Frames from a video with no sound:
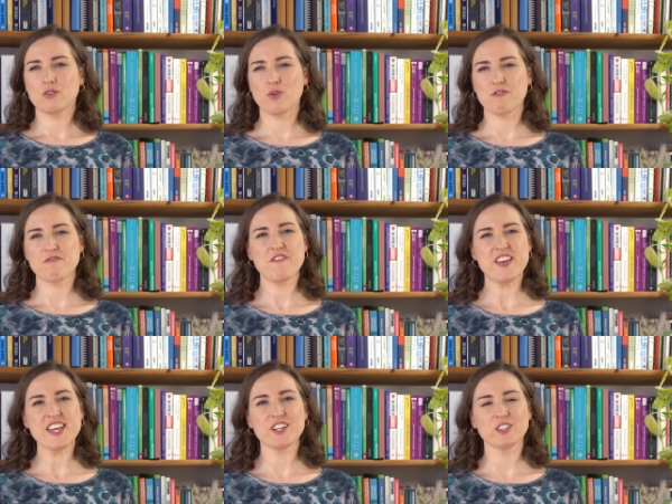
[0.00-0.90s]
or
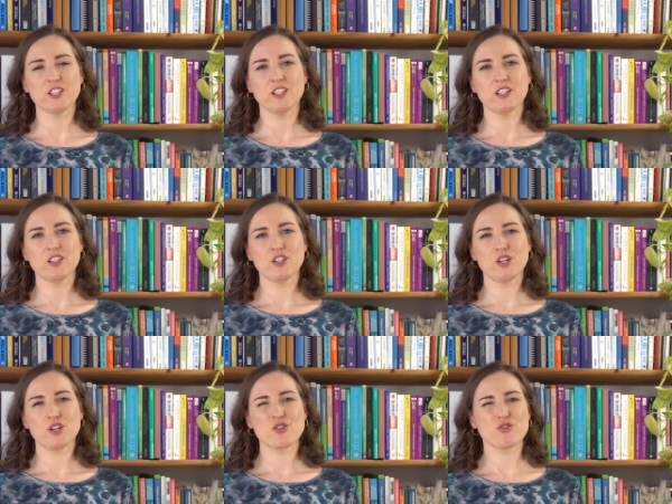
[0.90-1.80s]
feel
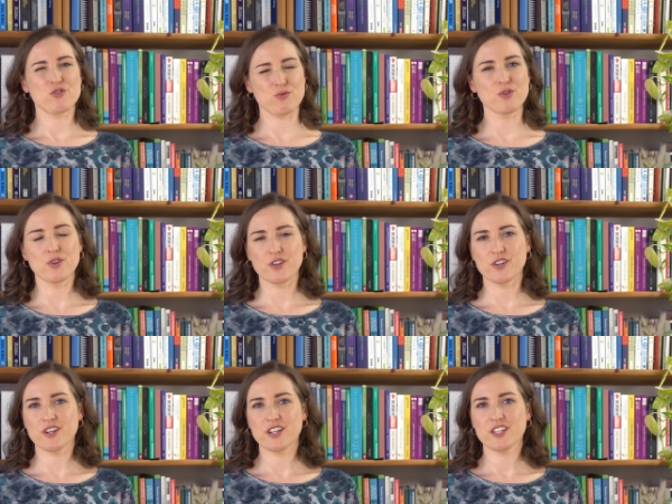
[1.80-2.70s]

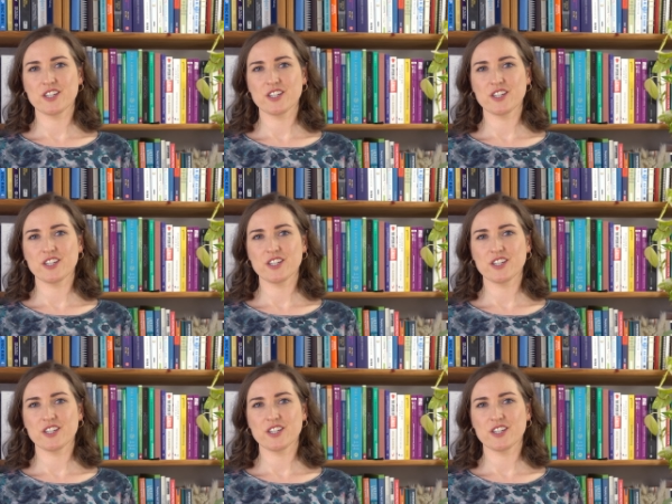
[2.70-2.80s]
truer